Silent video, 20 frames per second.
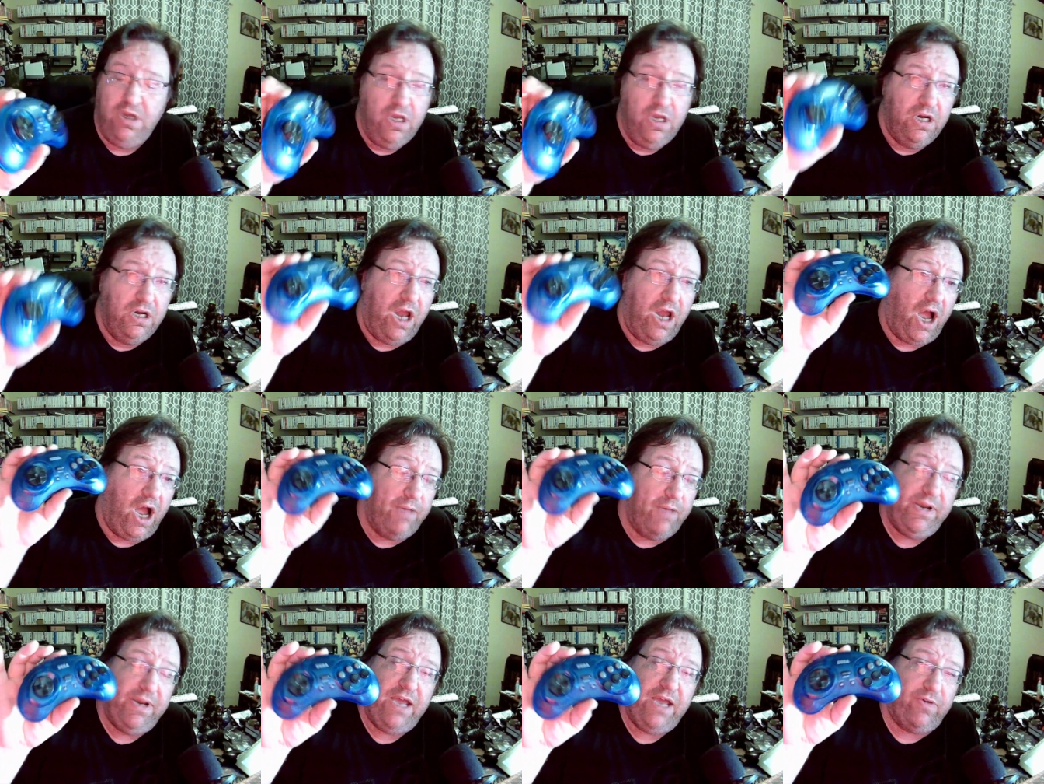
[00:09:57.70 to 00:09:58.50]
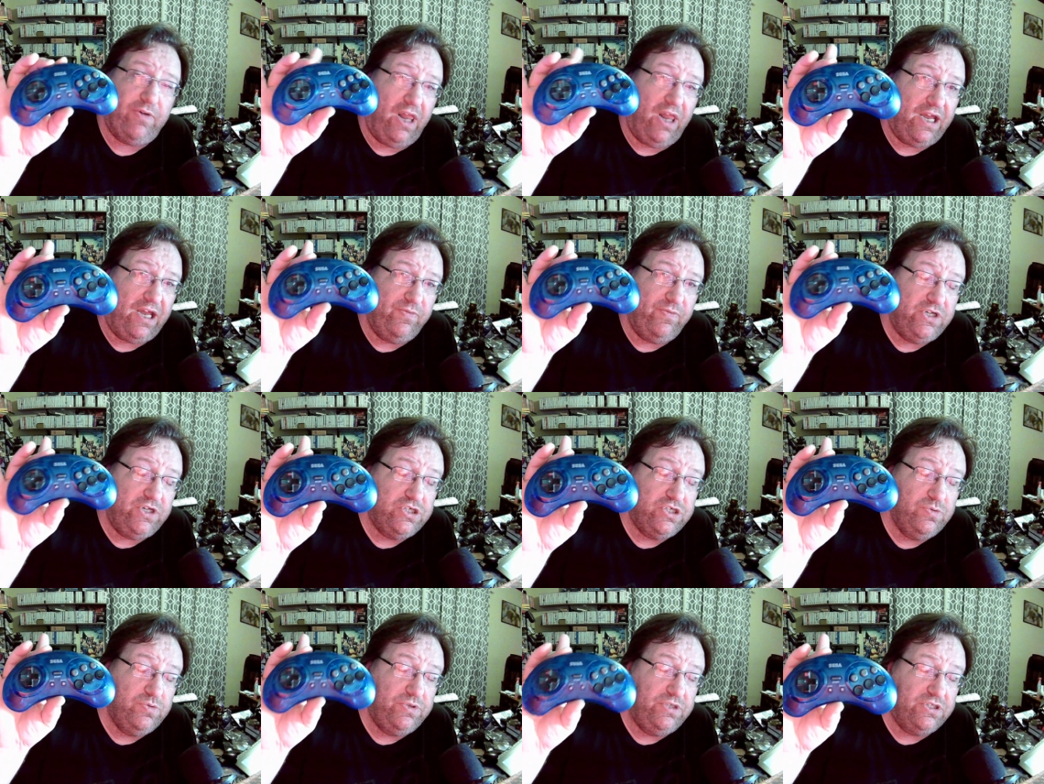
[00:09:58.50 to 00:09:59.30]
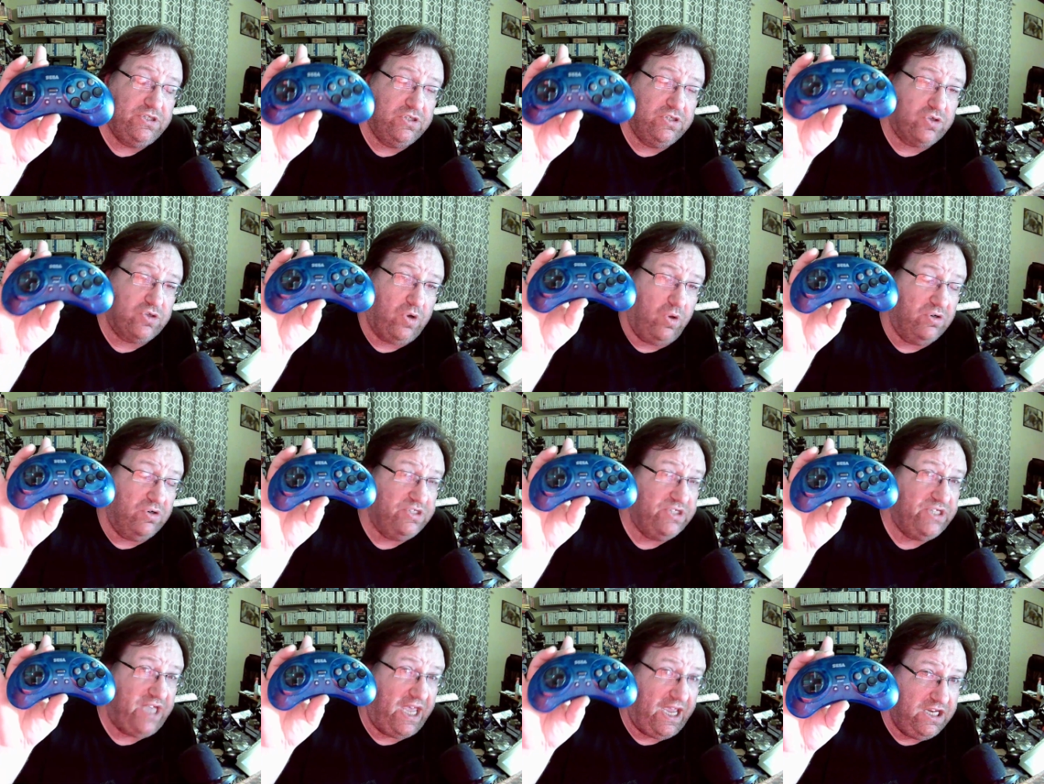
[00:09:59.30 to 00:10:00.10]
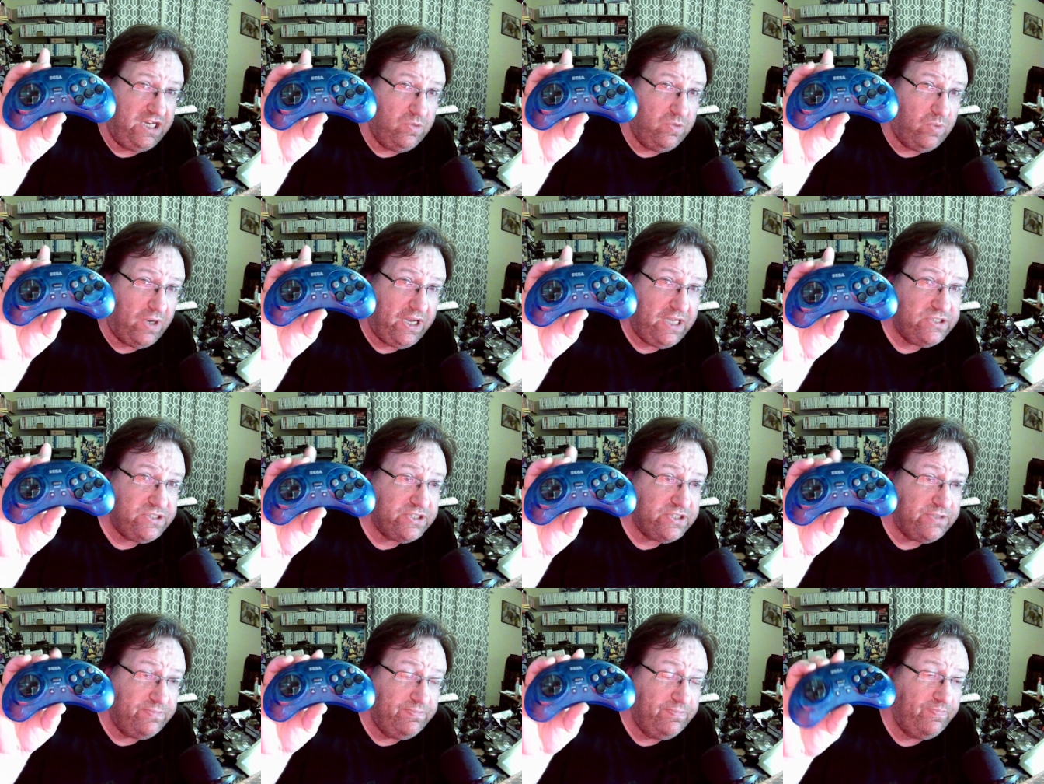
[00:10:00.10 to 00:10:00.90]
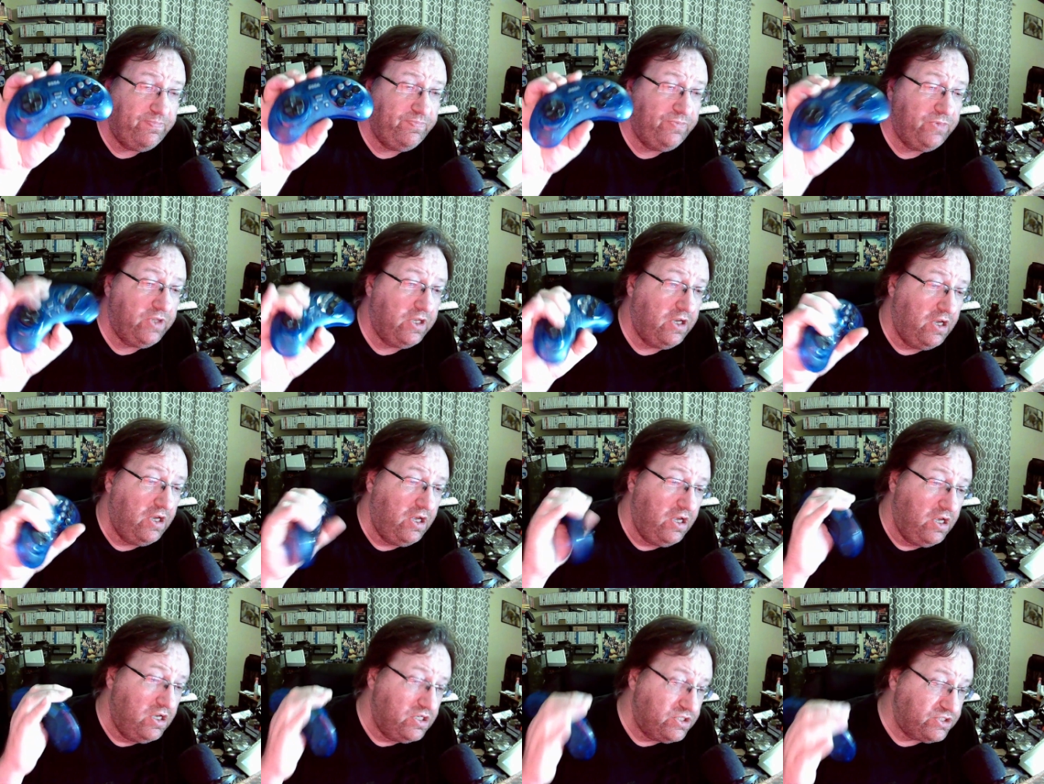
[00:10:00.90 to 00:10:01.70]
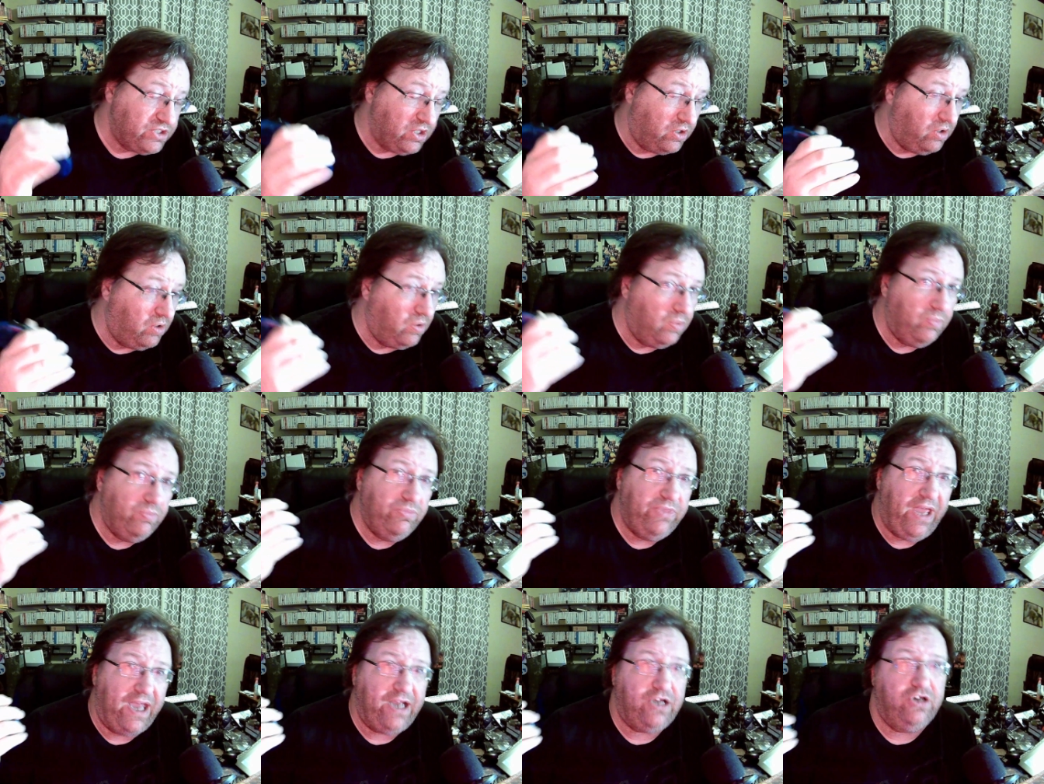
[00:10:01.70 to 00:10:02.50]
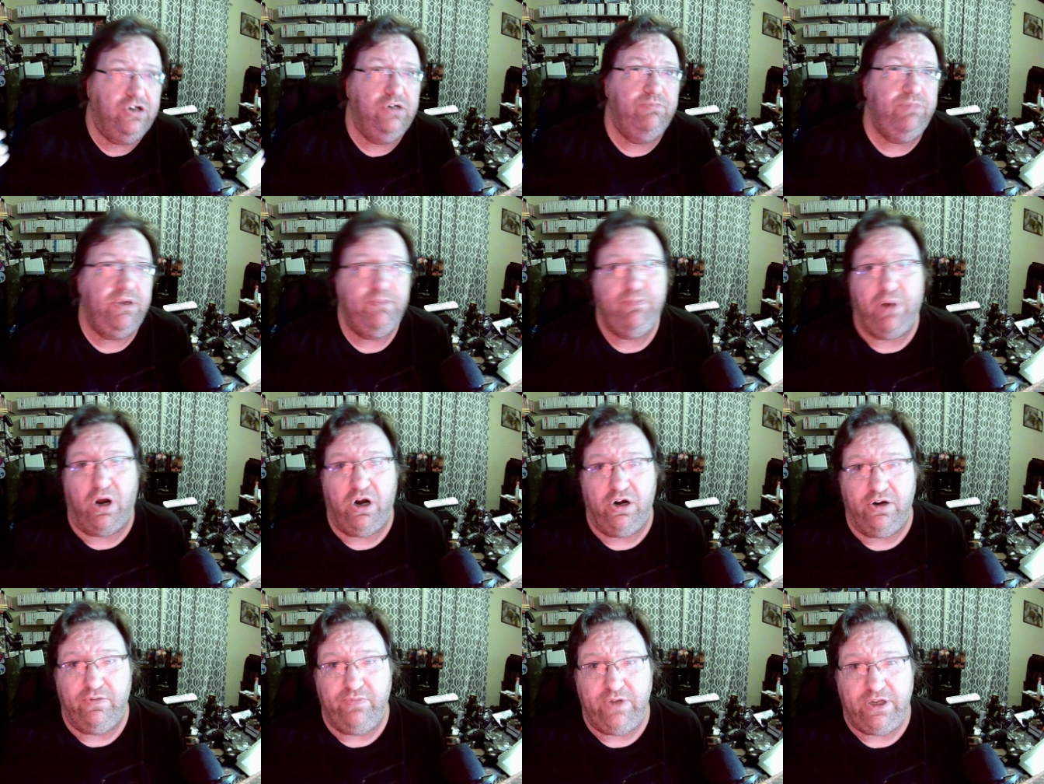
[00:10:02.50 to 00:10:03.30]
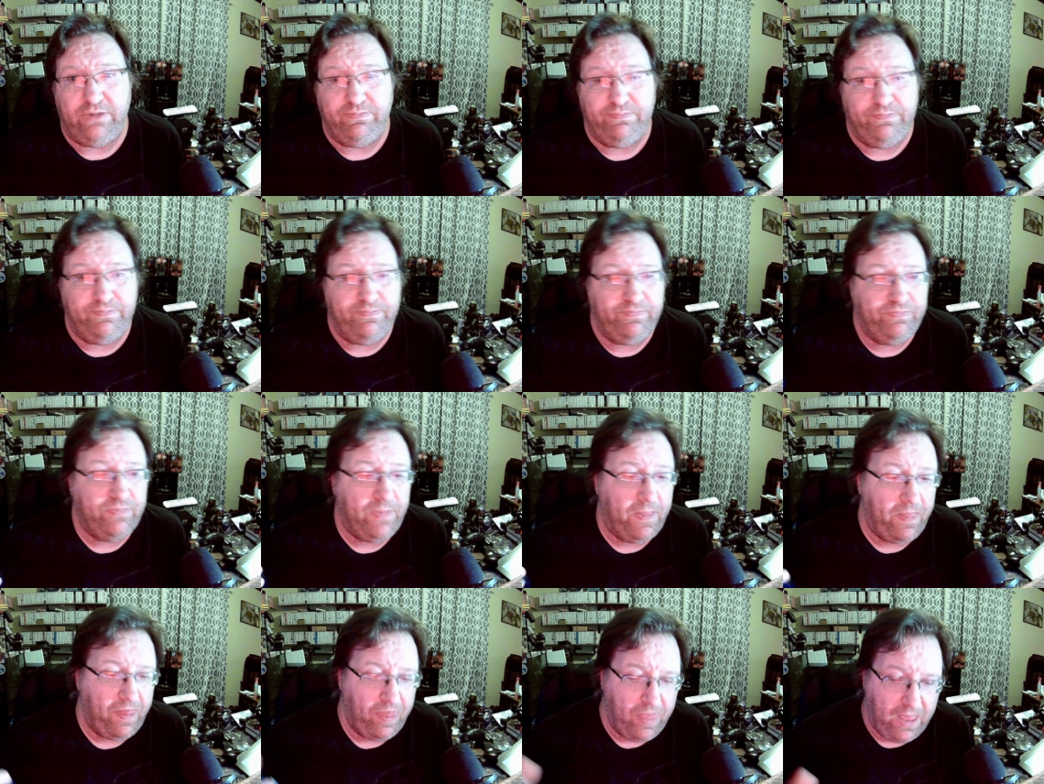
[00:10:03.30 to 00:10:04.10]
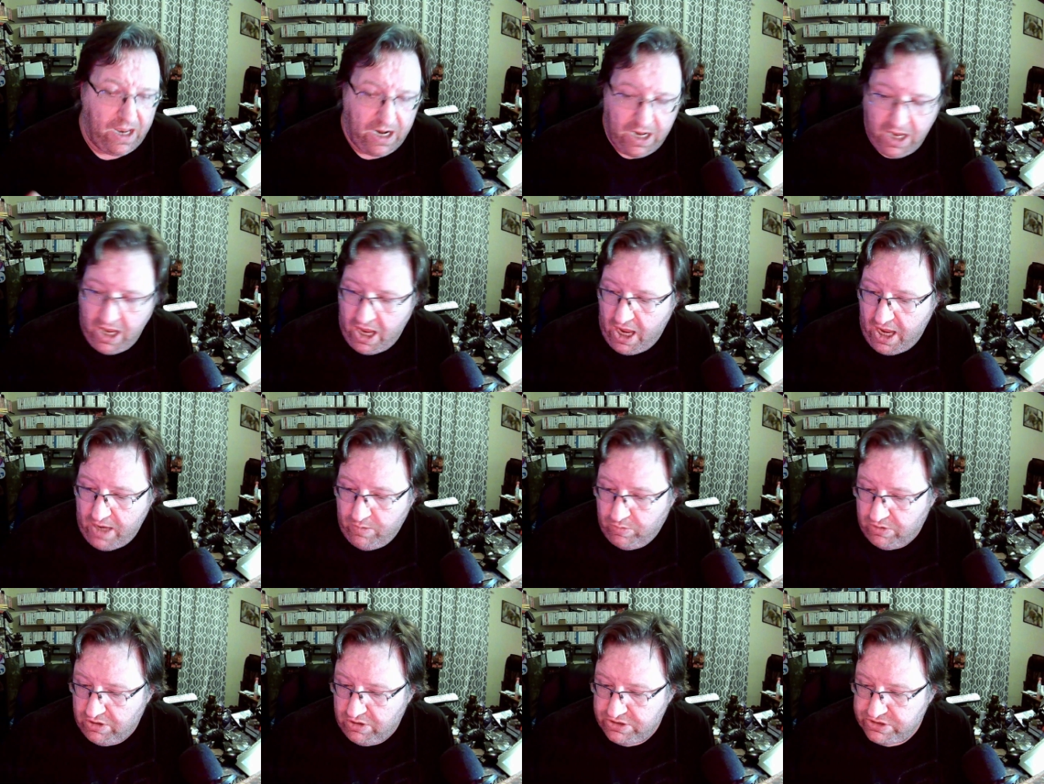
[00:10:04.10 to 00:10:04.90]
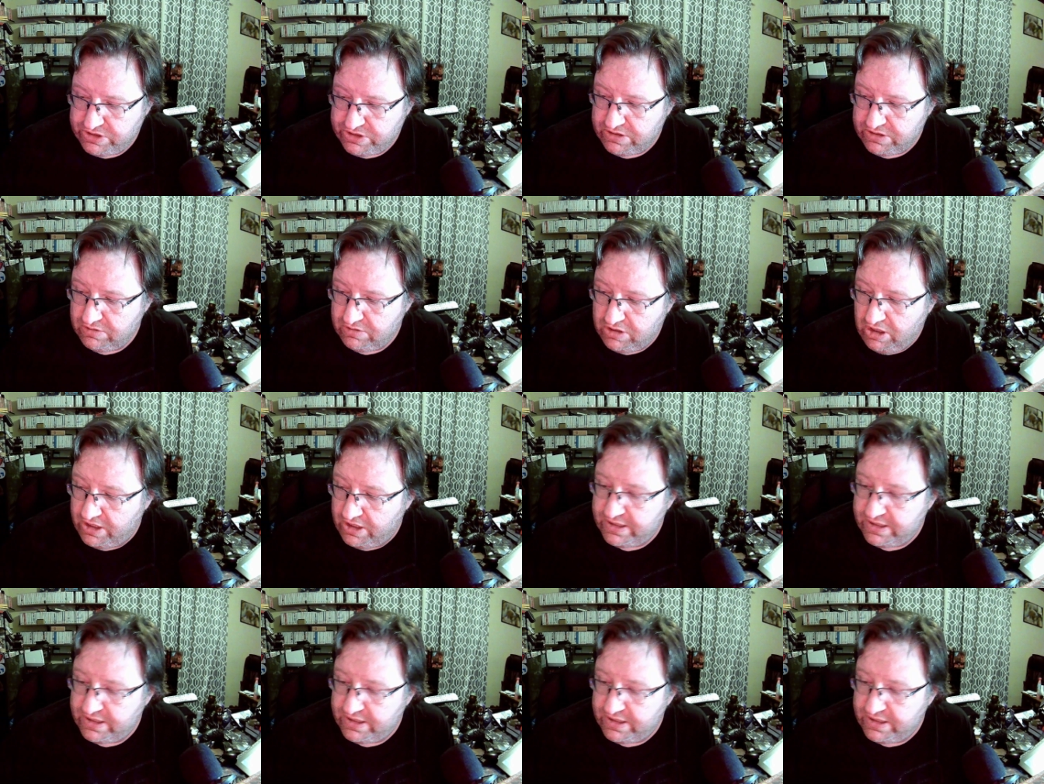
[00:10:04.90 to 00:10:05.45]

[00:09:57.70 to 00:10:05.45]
Now, I've been having a lot of issues with these controllers anyways, so that could be part of it. I was going to